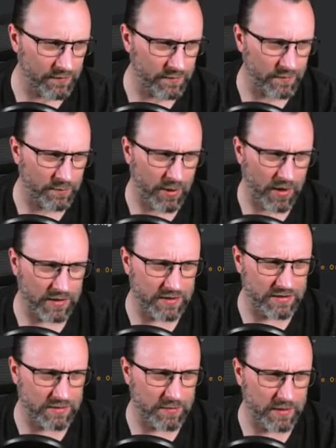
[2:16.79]
apologize,
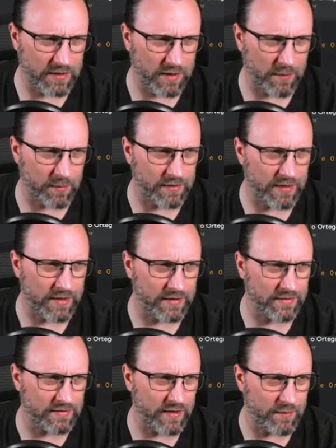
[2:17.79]
it's been a couple days
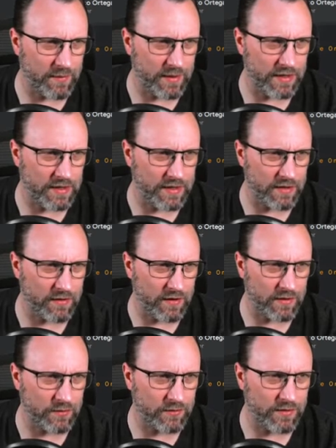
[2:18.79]
since I've been in here. I
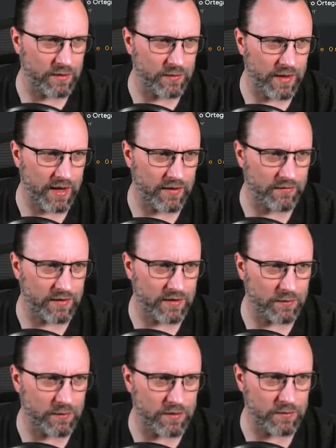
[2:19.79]
don't think we have
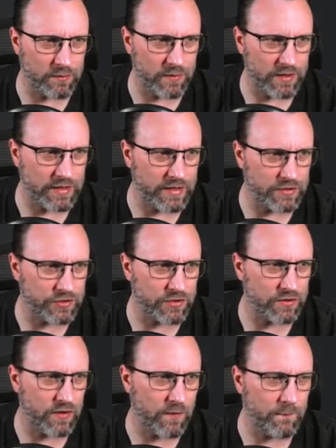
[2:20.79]
anyone really injured,
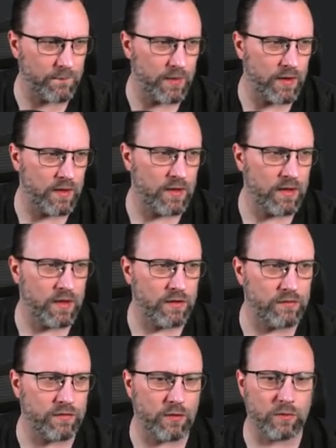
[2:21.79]
no.
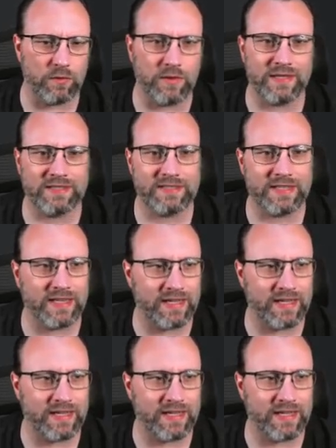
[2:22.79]
So let's get